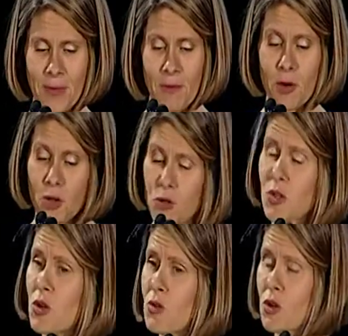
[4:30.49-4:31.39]
For those
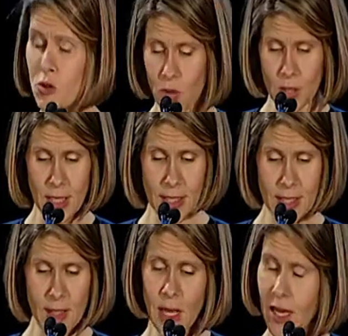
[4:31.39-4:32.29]
who don't know
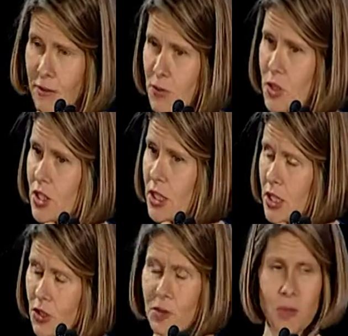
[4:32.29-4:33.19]
Chris, and unfortunately
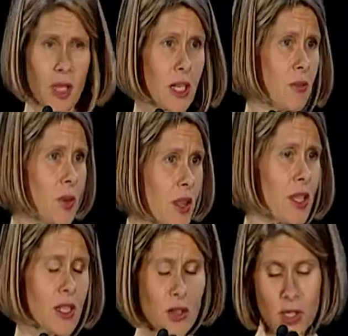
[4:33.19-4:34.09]
he couldn't be with
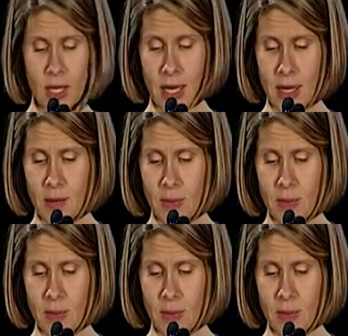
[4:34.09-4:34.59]
us here tonight,